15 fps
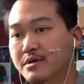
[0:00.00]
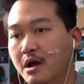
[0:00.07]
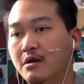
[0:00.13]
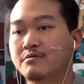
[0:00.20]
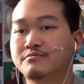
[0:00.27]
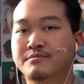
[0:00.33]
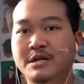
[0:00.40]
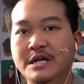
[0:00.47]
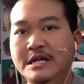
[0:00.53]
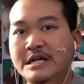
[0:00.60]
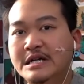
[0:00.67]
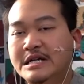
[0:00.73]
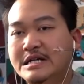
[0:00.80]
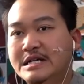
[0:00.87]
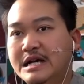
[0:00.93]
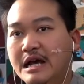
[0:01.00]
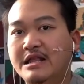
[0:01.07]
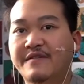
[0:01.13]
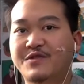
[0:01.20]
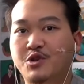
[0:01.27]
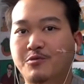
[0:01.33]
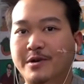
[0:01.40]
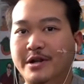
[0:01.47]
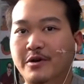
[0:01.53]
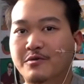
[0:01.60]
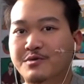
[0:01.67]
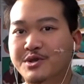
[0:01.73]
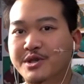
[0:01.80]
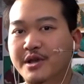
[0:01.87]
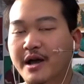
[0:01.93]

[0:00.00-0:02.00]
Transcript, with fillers: Oh, I love Cerritos.